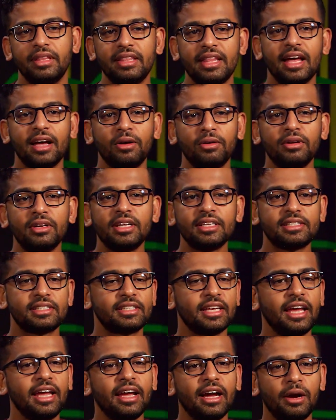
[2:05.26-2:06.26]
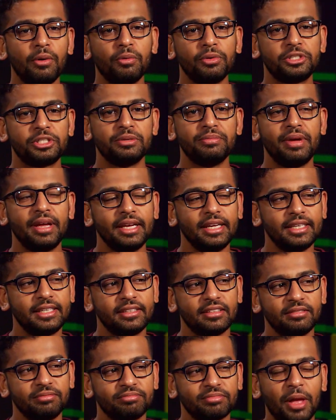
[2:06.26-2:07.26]
now let's say I want to make
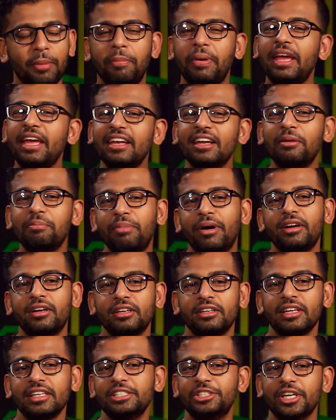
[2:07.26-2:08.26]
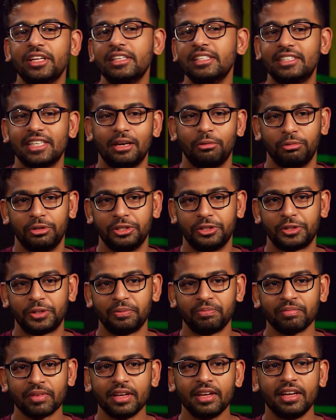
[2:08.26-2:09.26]
a peanut butter and jelly sandwich.
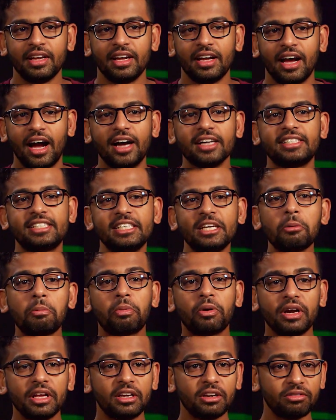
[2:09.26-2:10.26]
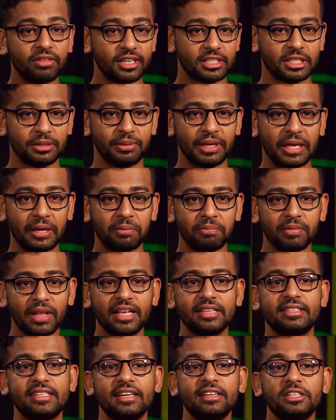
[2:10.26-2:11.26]
I see a pretty good recipe
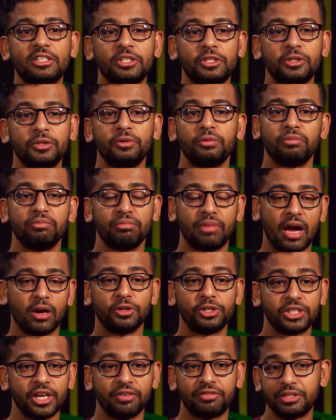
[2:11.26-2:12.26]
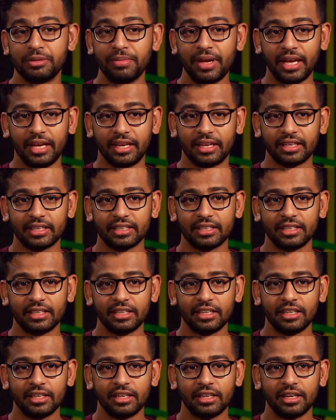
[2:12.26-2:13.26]
and send it to our chef to make.
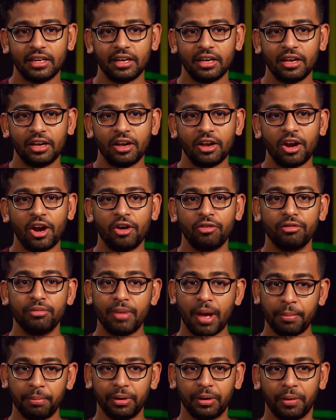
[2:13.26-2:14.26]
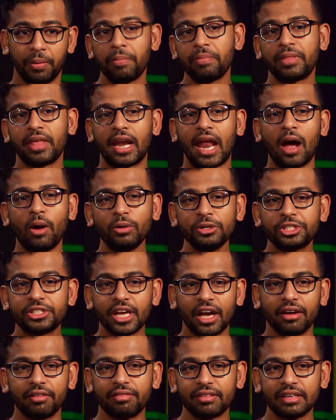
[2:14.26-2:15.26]
Remember that our
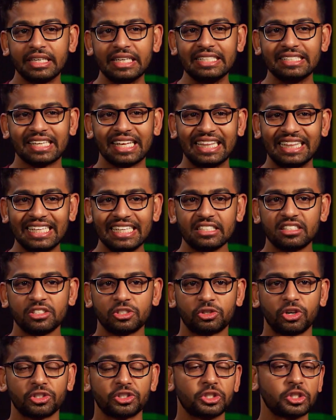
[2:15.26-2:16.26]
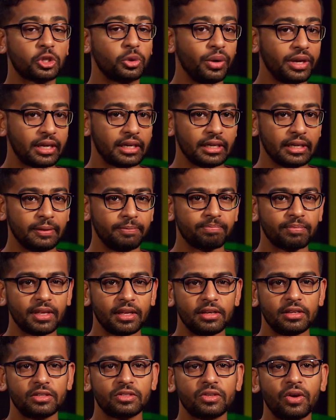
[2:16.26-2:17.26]
chef needs these instructions quickly,
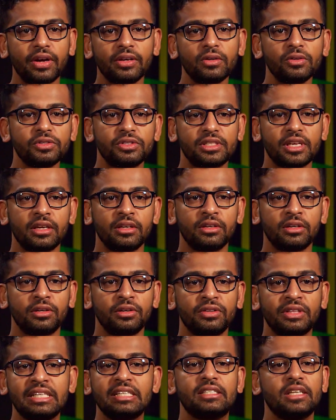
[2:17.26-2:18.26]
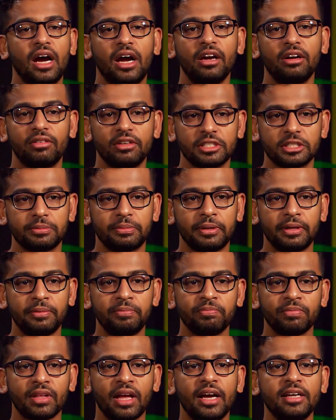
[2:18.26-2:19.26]
so I don't send her the entire recipe,
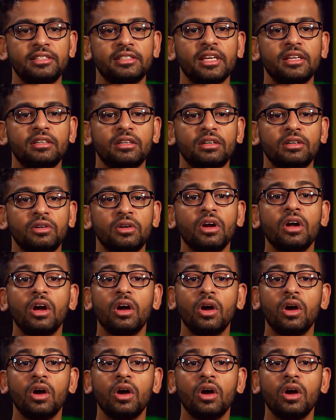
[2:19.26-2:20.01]
I send her